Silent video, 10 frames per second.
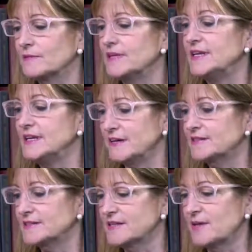
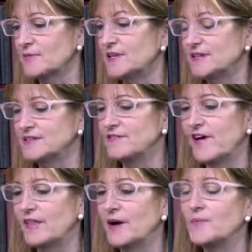edicts that we needed to
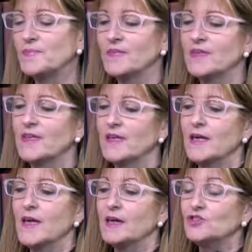follow.
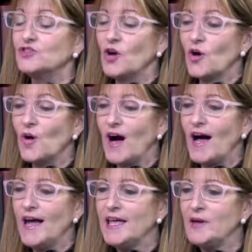So
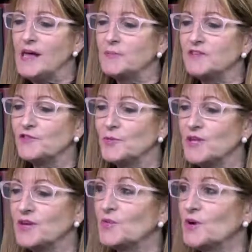I had been
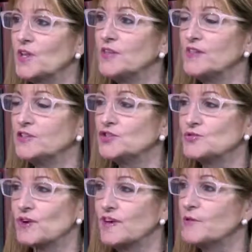familiar with the
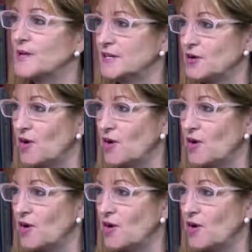story of Amanda